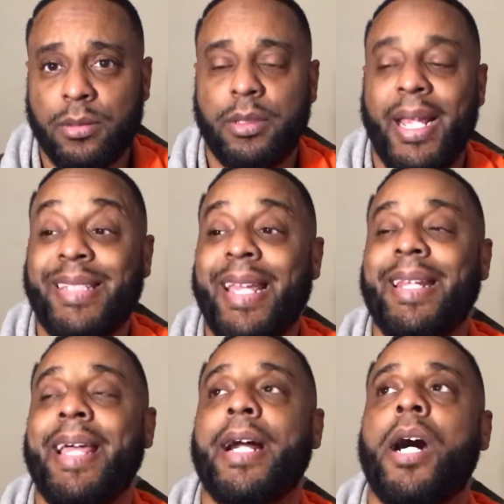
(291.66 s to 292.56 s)
They take
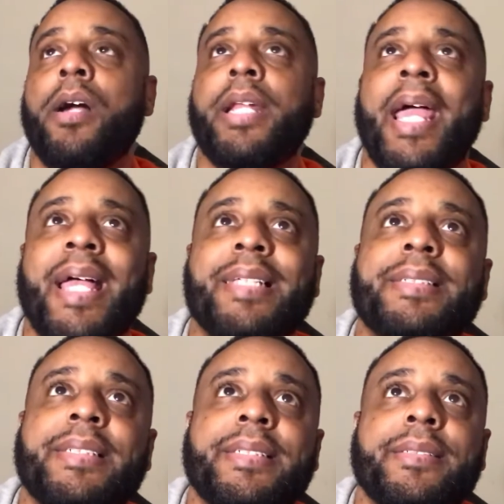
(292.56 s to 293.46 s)
that heart
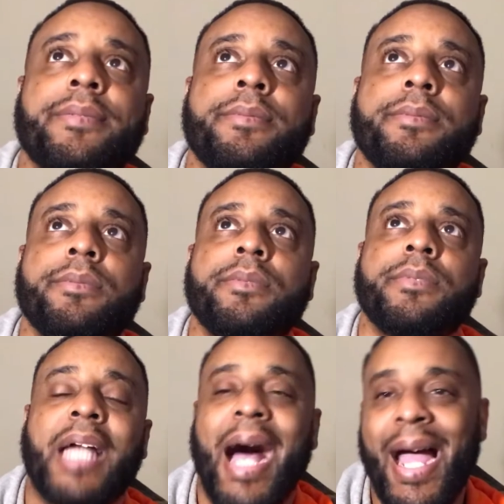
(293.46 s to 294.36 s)
as
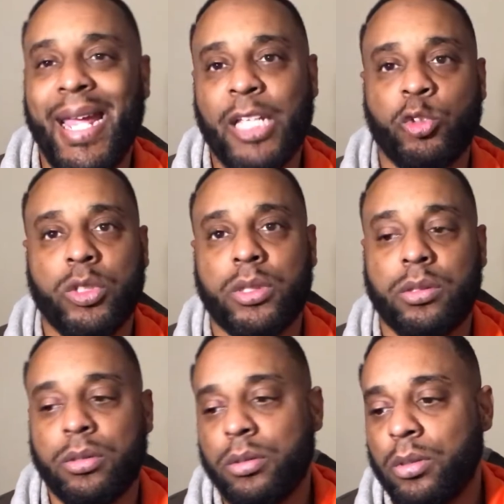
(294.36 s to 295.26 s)
high
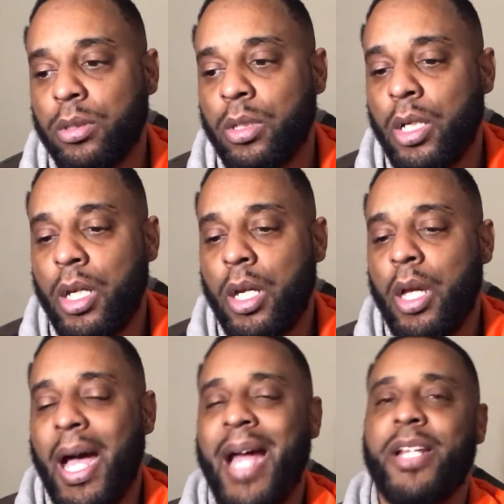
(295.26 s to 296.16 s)
interest.
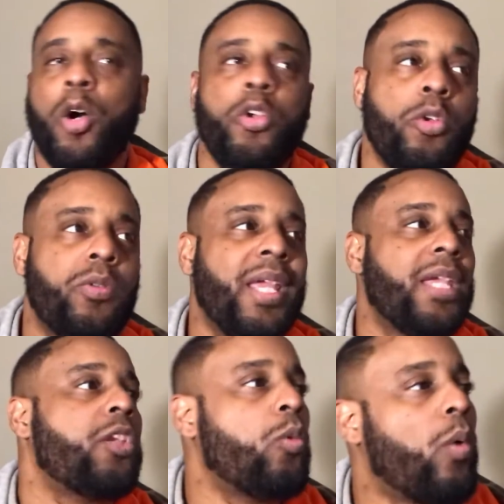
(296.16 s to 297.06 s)
I know you
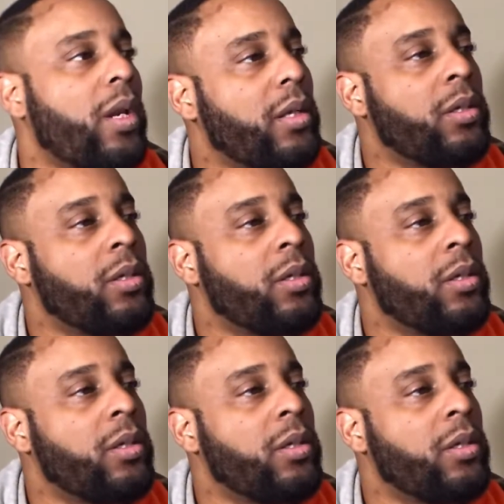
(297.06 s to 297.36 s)
think you want,